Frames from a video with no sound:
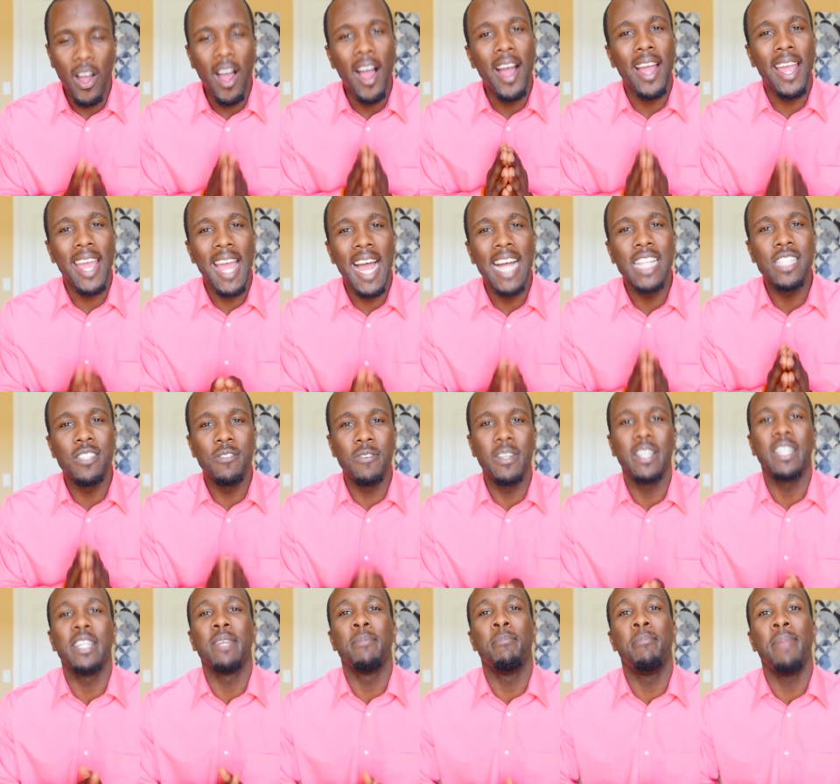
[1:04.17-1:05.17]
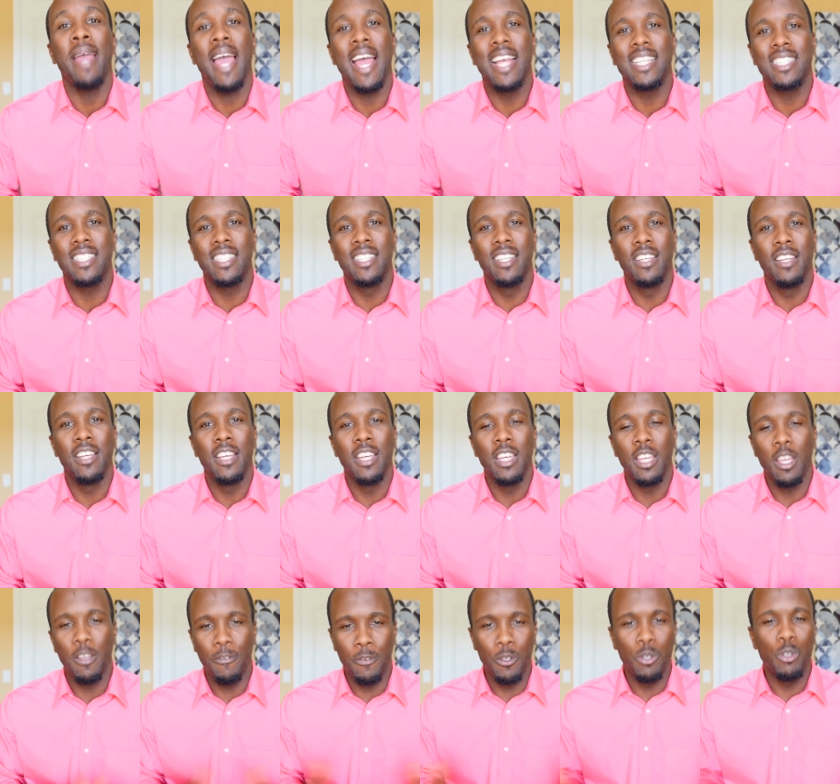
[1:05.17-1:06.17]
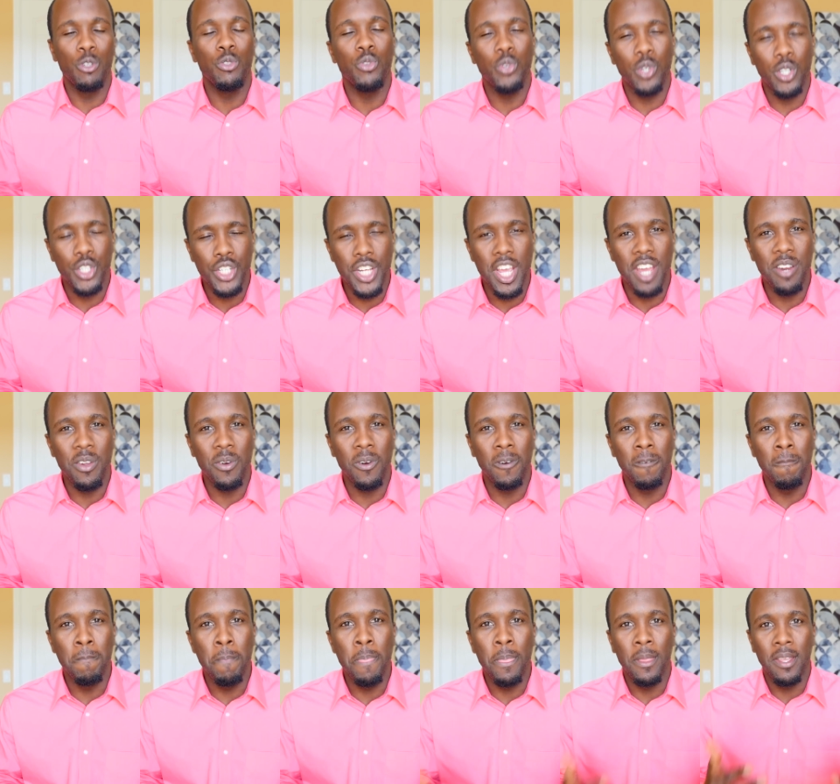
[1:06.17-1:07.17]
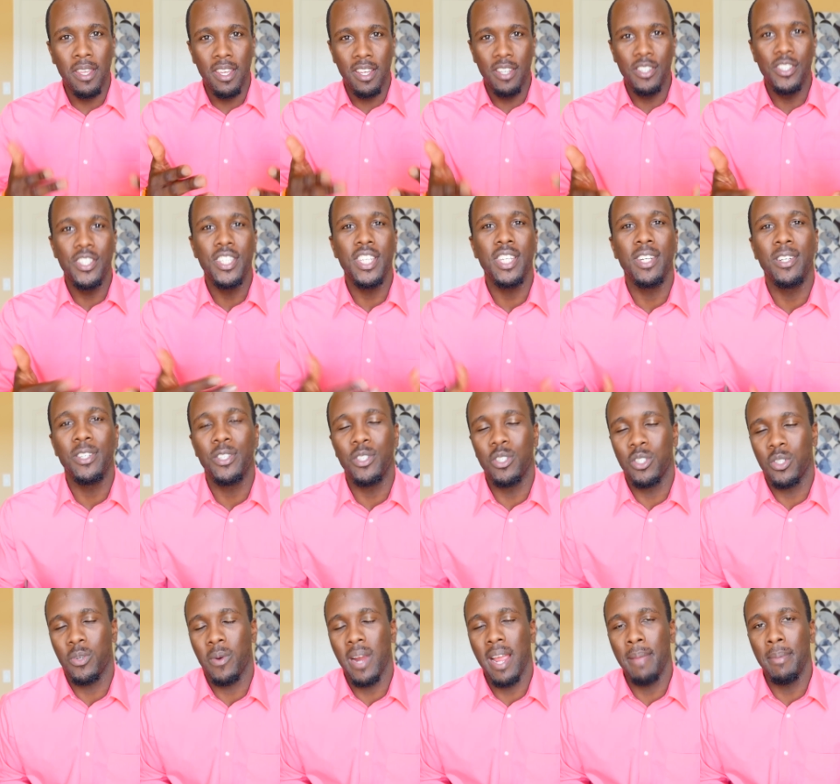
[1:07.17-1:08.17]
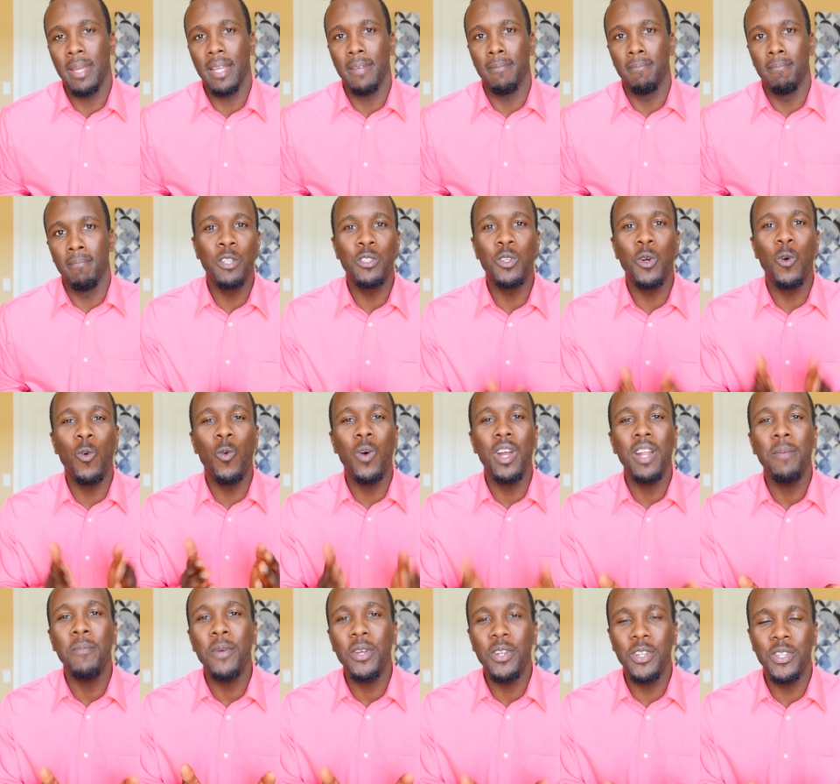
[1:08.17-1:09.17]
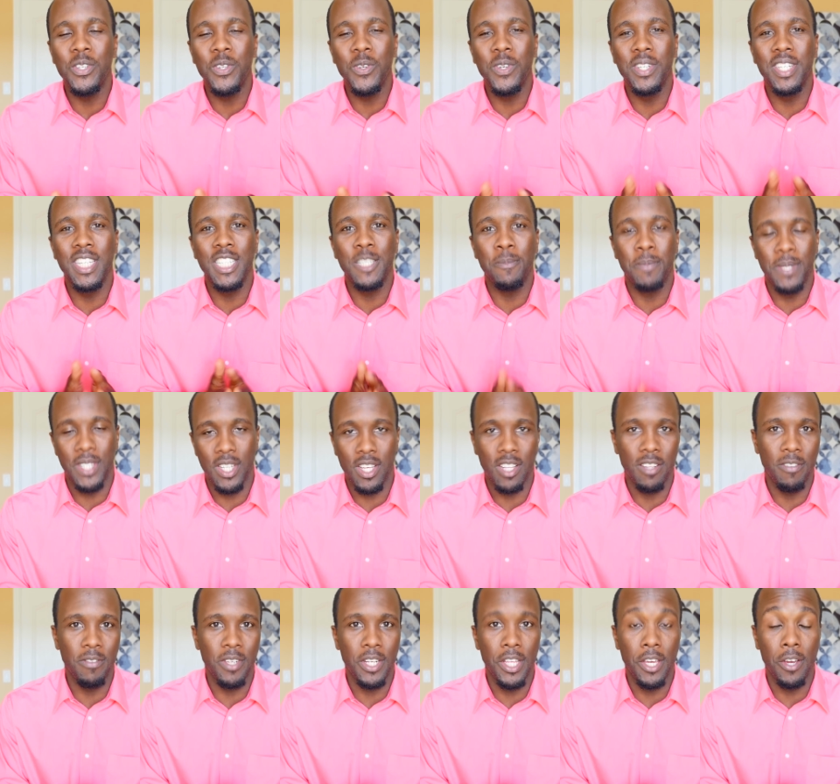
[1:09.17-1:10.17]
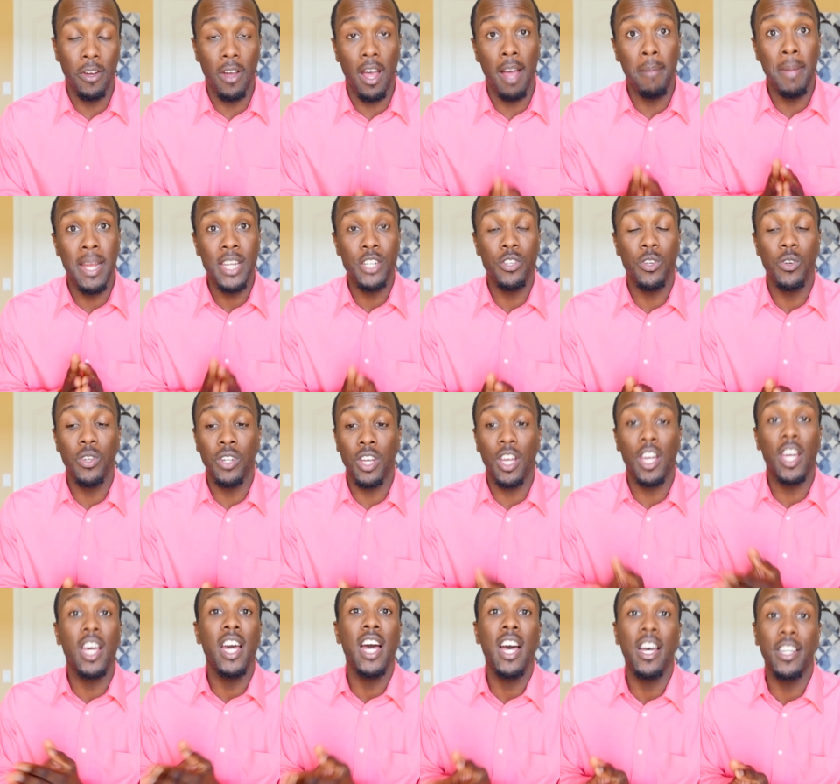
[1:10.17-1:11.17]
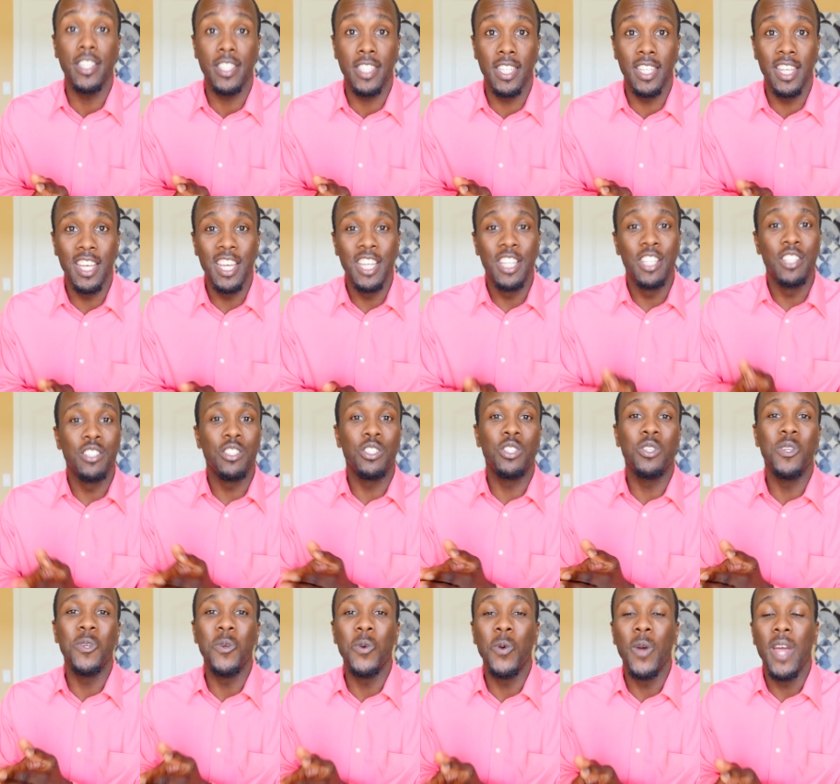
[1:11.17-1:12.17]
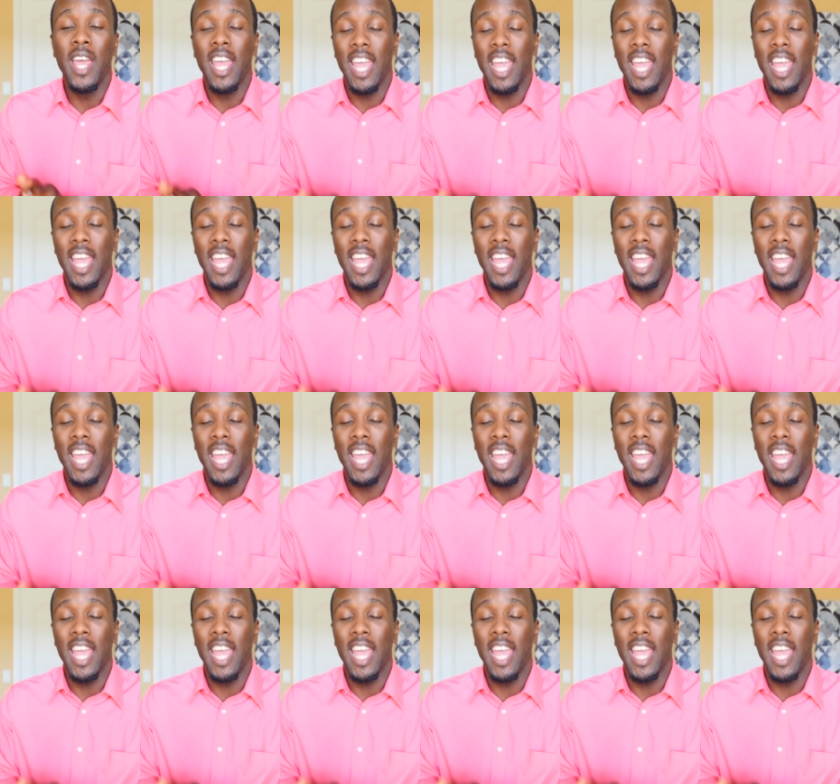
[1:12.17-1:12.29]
are God's very best. If you're new to the channel, consider subscribing. So what I'm gonna do in this particular video, I'm actually gonna cut to